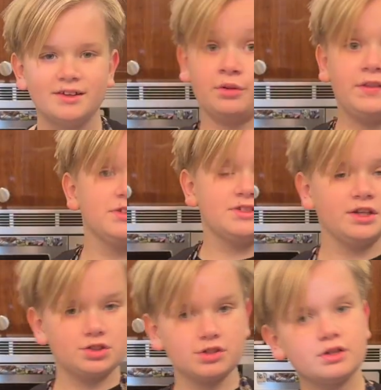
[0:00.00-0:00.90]
This
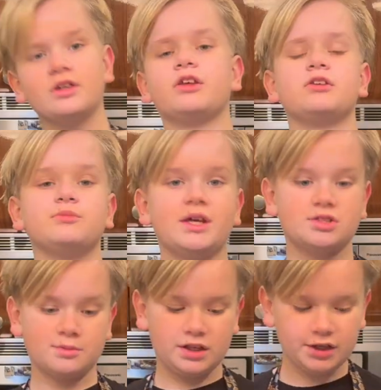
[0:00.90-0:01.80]
dish is meant to
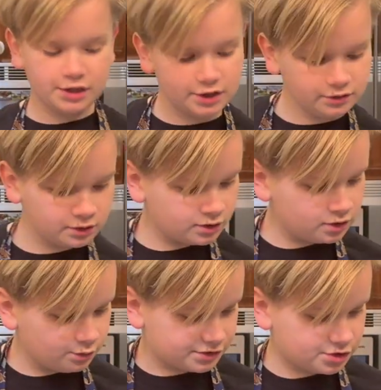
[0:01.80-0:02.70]
be eaten
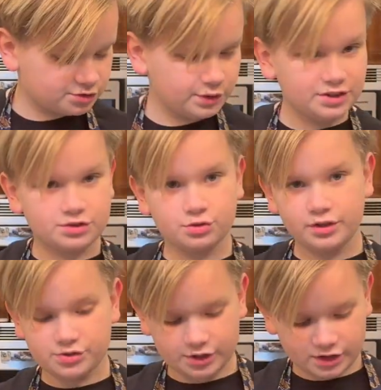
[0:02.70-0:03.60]
with sweet soy
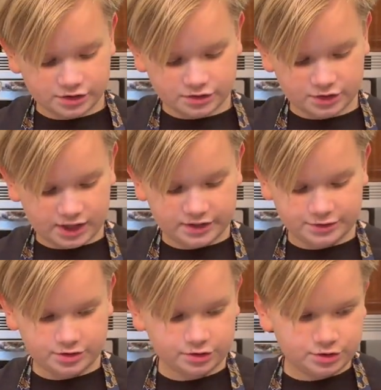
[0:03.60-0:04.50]
sauce
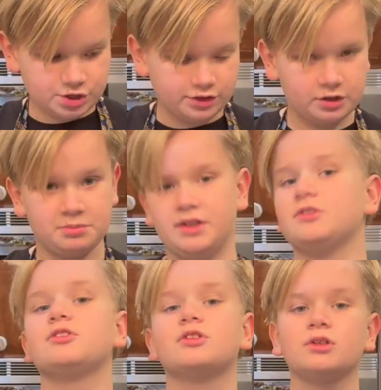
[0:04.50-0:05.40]
and chili
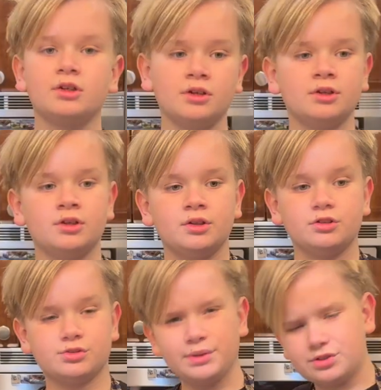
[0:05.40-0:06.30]
paste. The
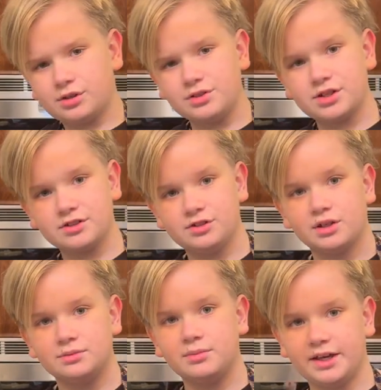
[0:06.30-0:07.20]
sweet soy sauce you
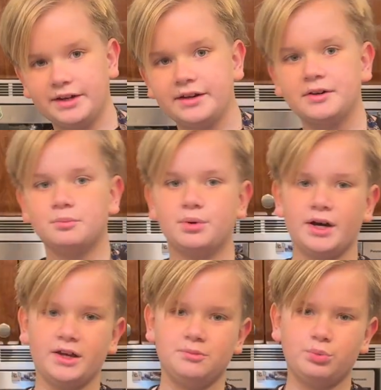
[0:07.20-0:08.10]
can make
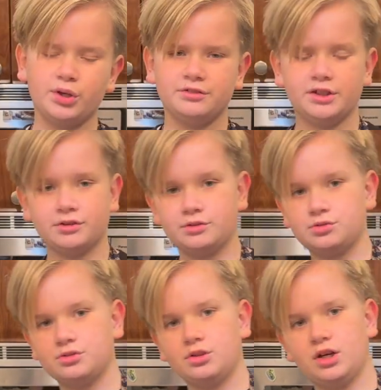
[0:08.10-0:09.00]
by boiling
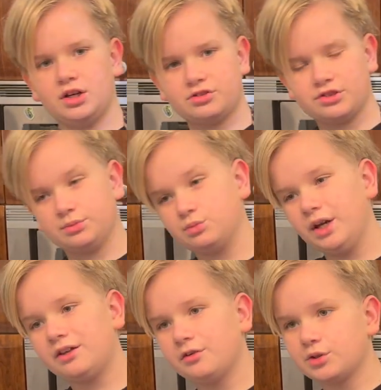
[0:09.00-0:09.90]
some
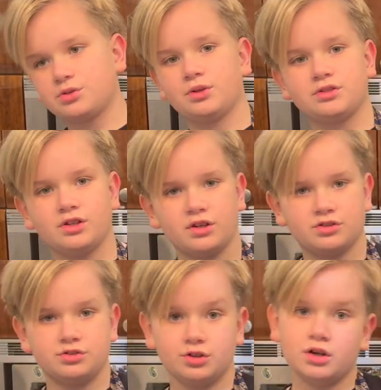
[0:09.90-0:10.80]
regular soy sauce,
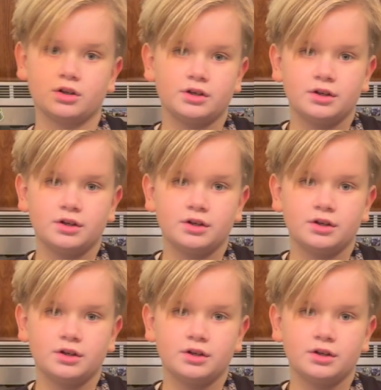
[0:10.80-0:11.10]
dark,